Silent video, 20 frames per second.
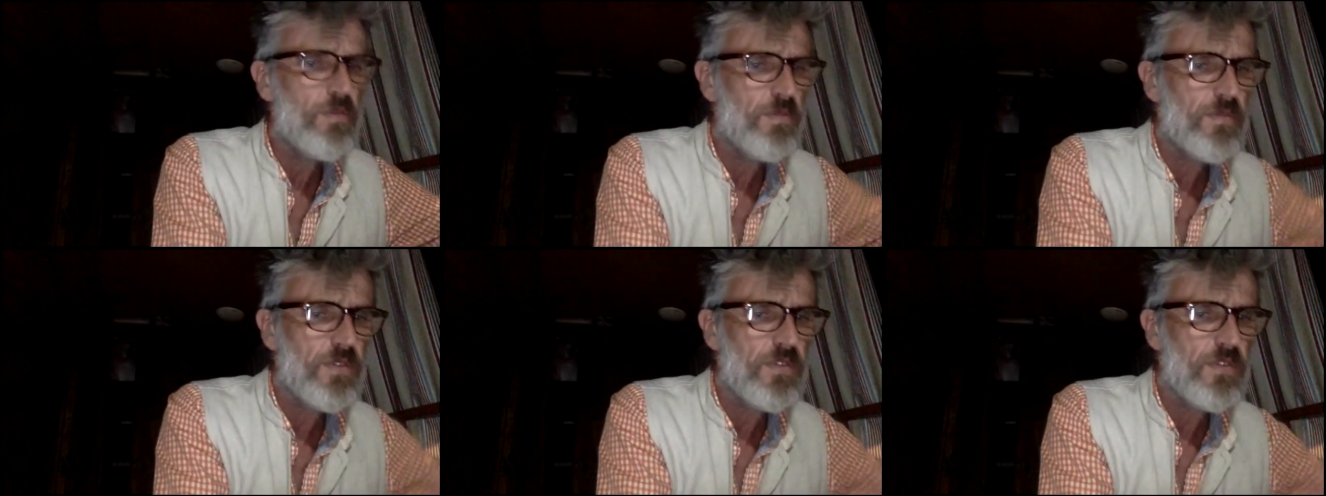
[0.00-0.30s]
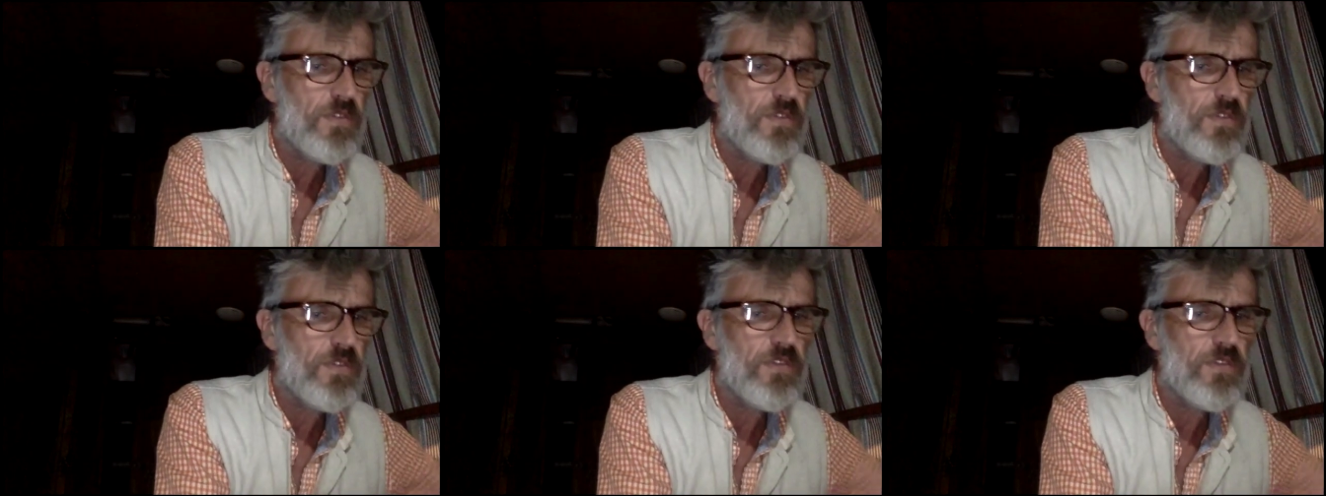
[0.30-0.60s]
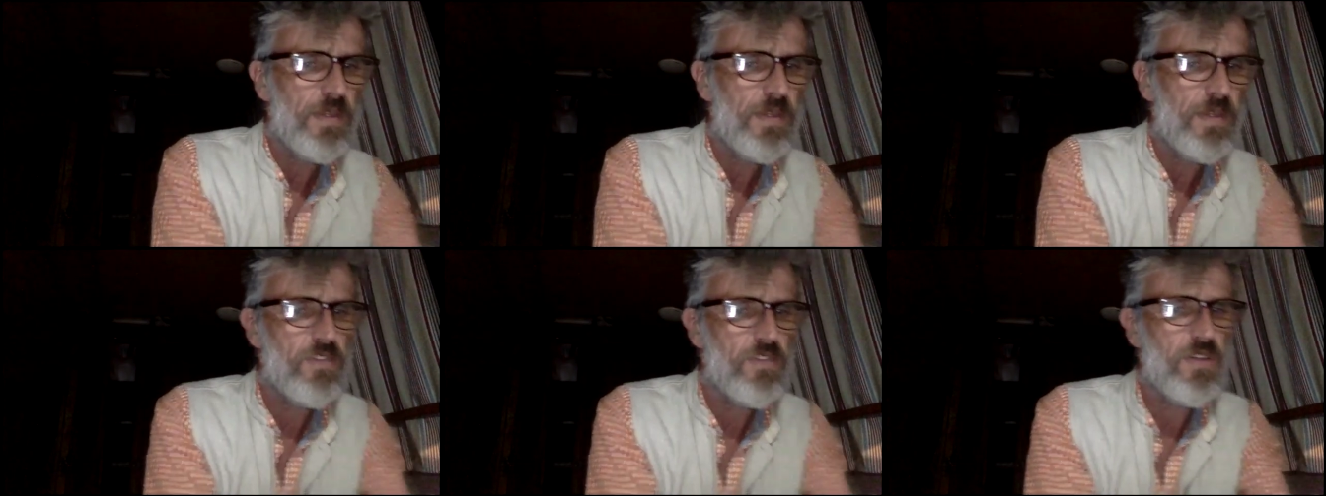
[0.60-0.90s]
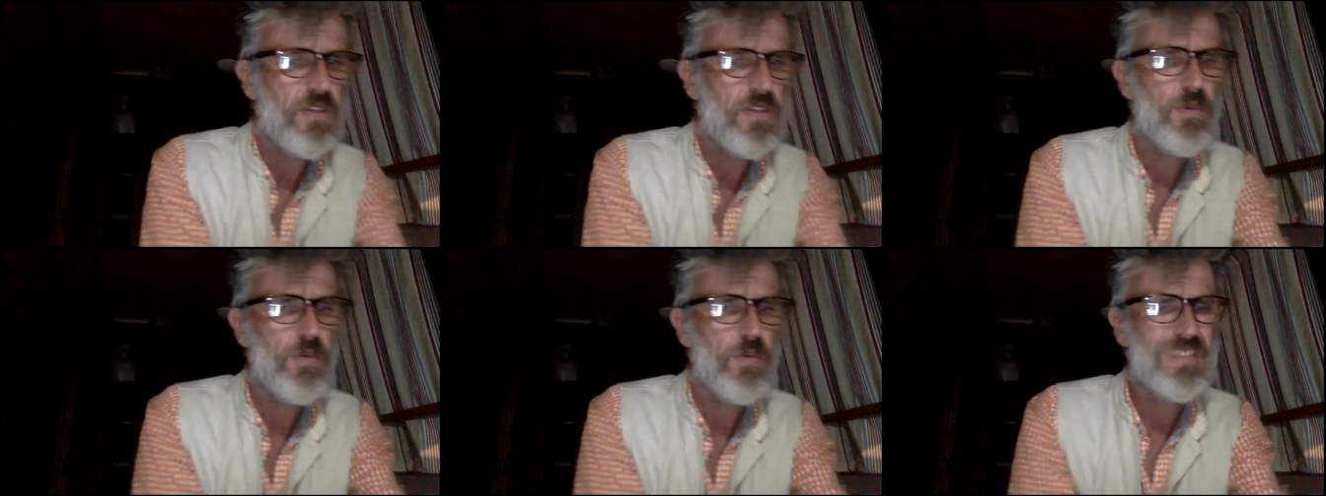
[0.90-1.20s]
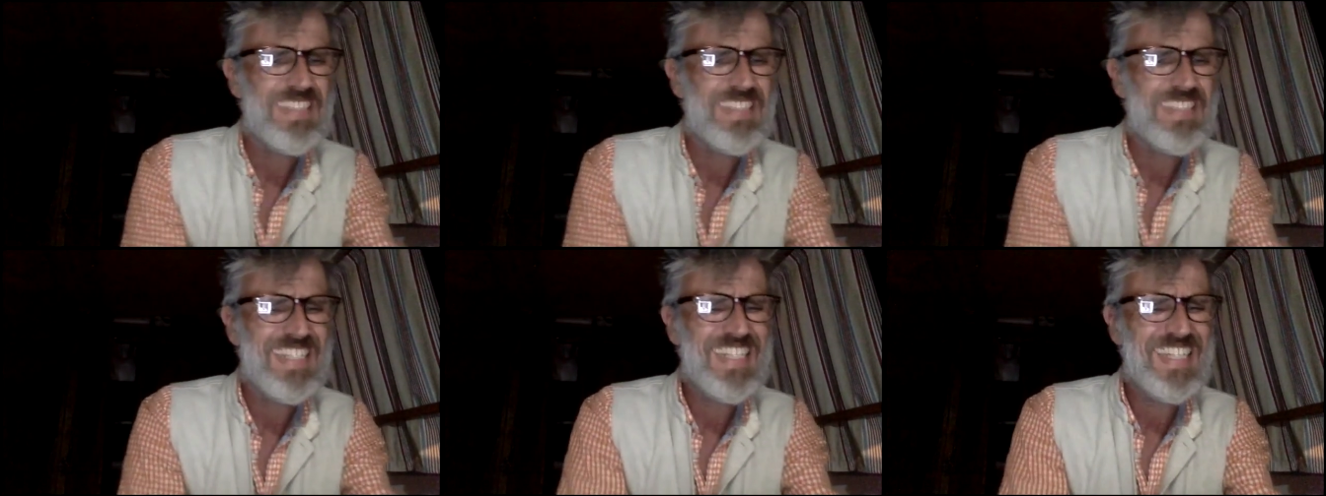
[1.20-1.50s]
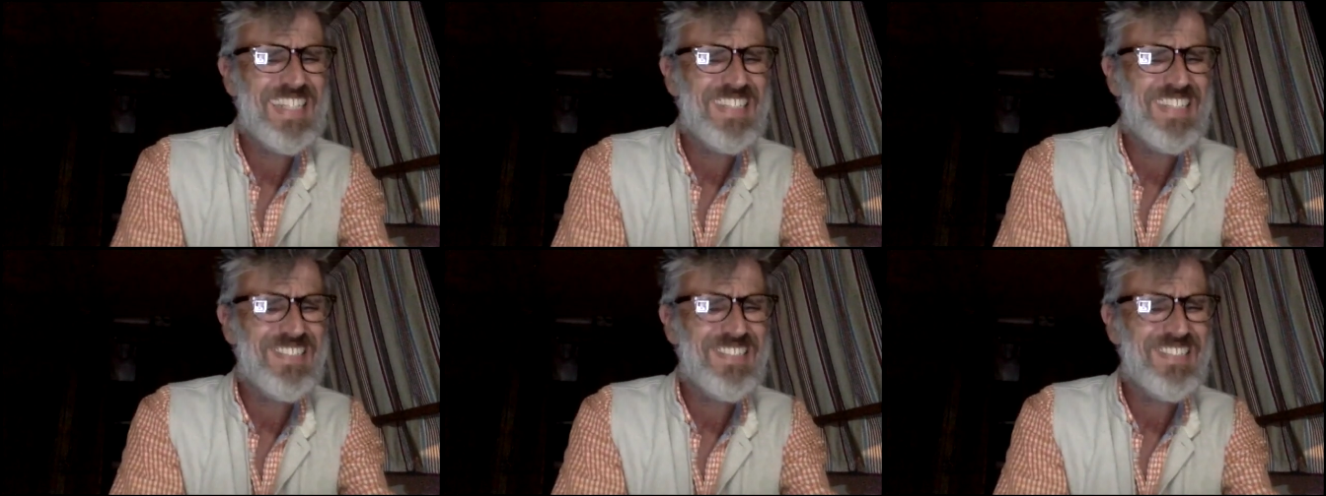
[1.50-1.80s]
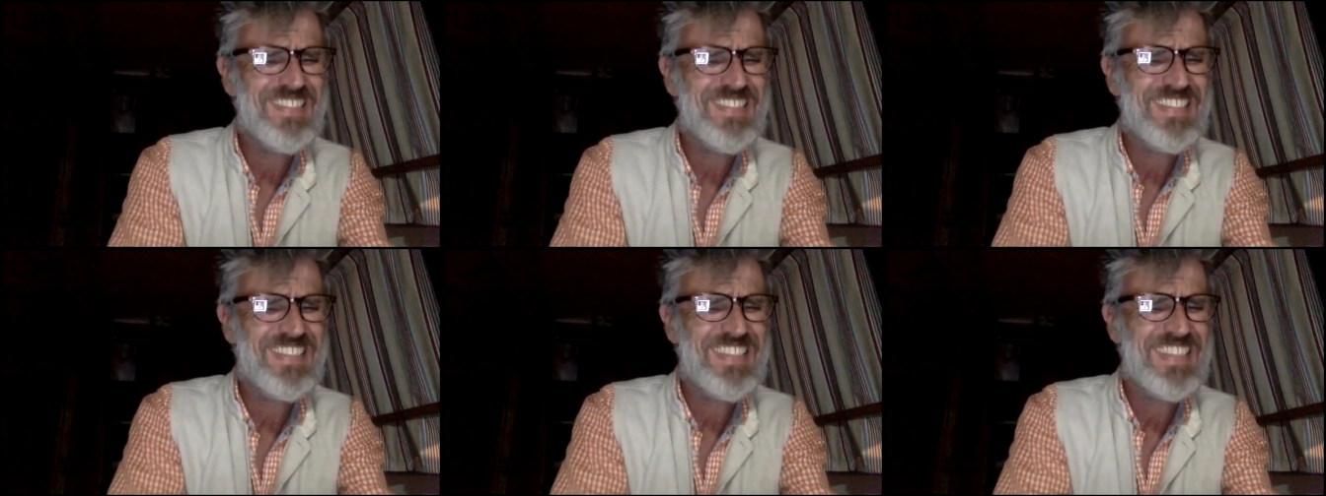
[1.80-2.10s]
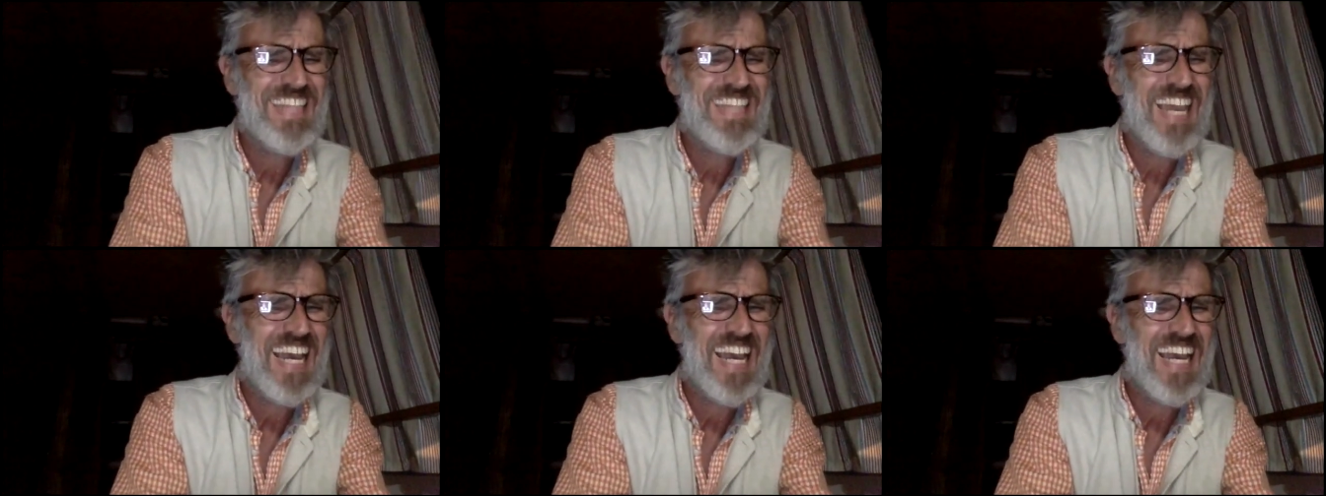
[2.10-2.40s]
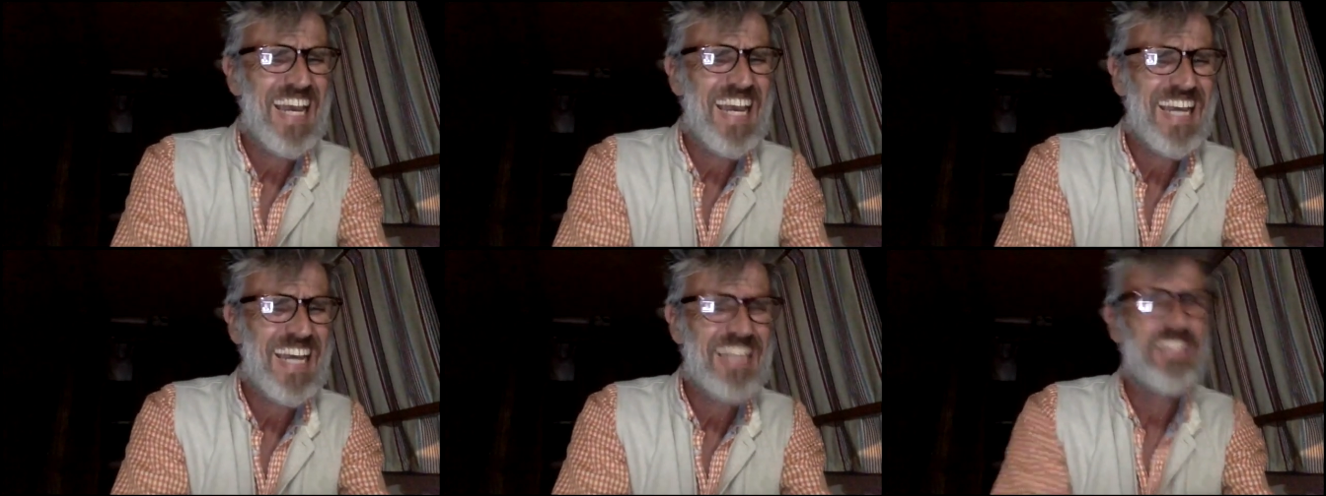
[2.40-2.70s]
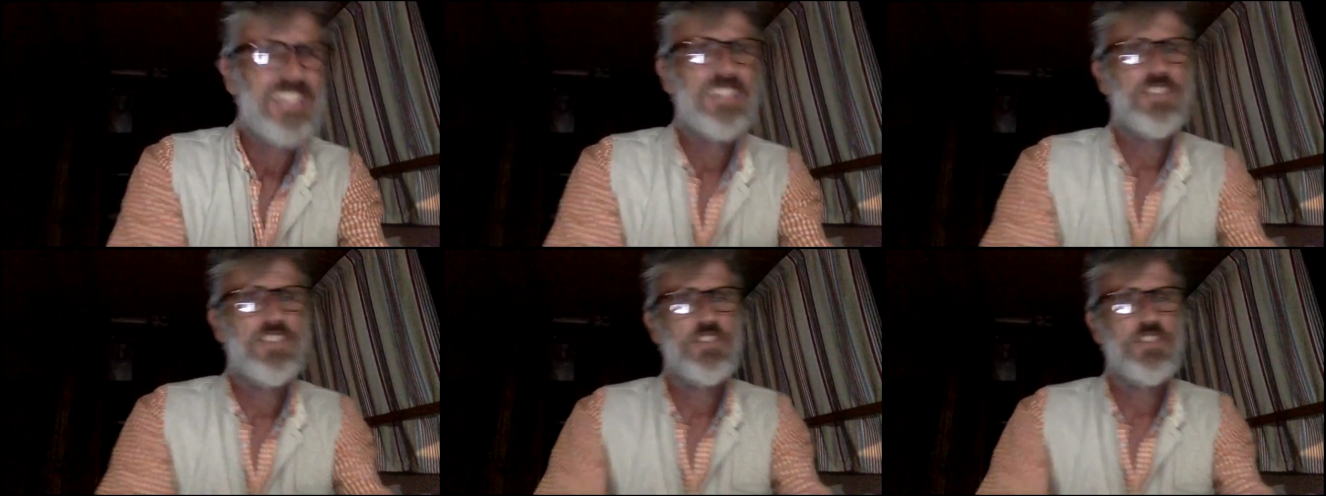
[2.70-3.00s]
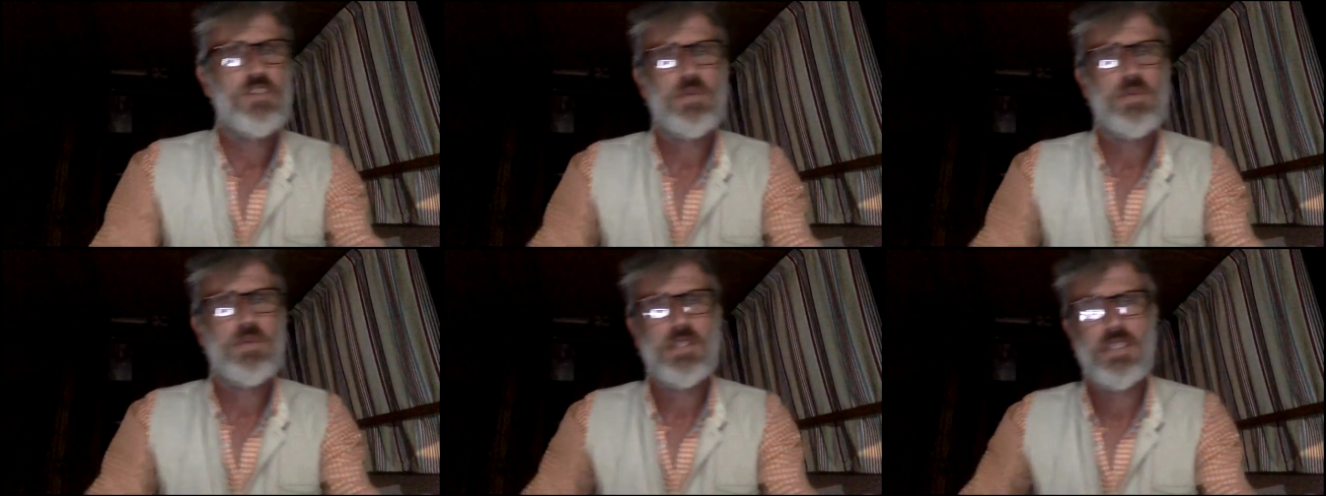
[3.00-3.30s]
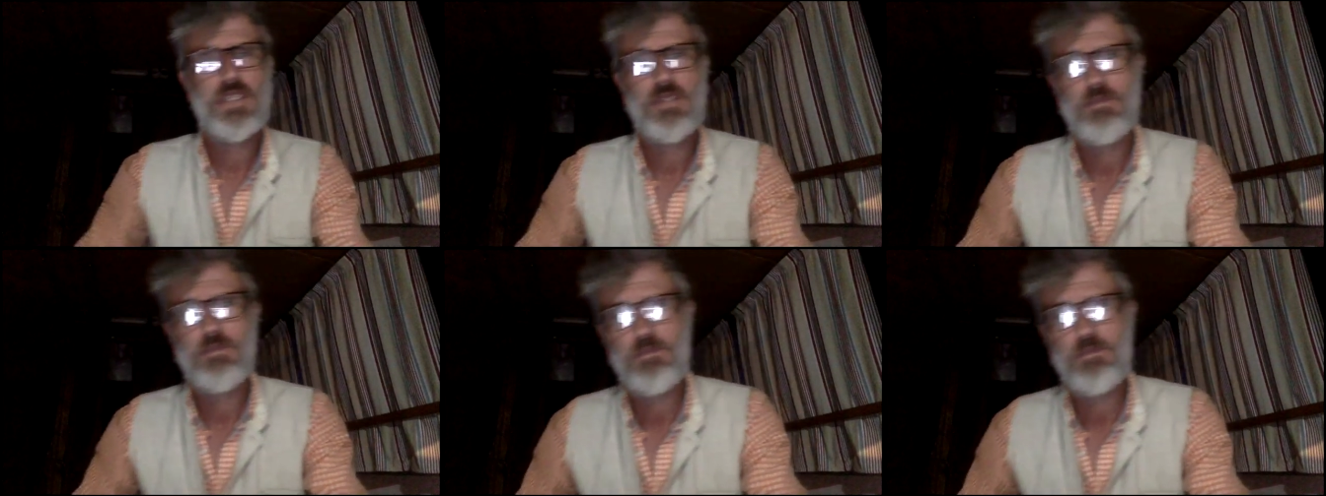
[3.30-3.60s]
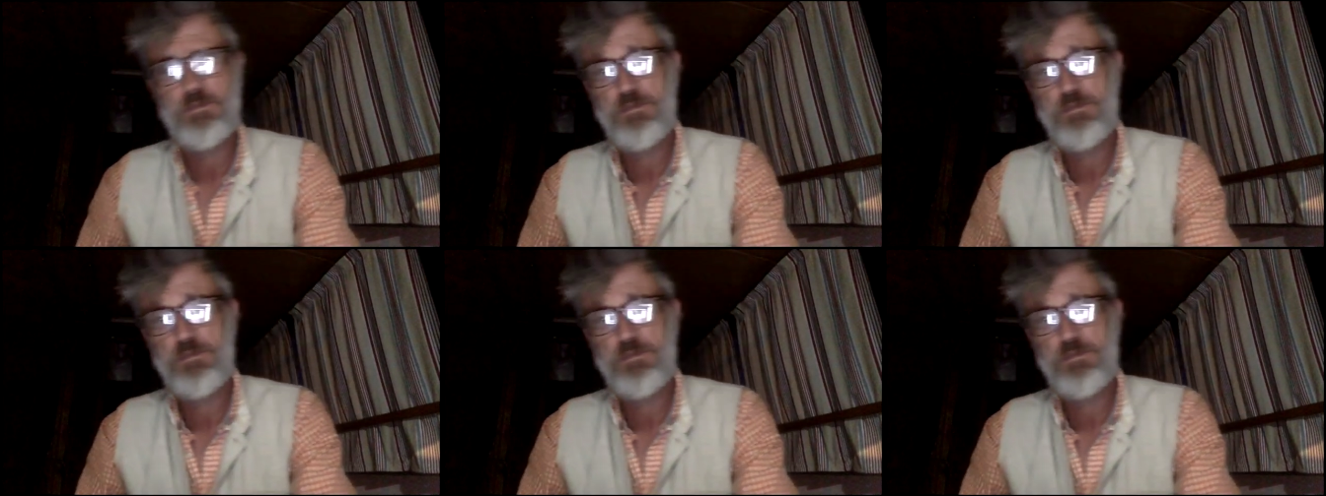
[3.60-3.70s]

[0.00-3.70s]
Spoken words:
Sorry, I'm just going to click that out. Sorry about that.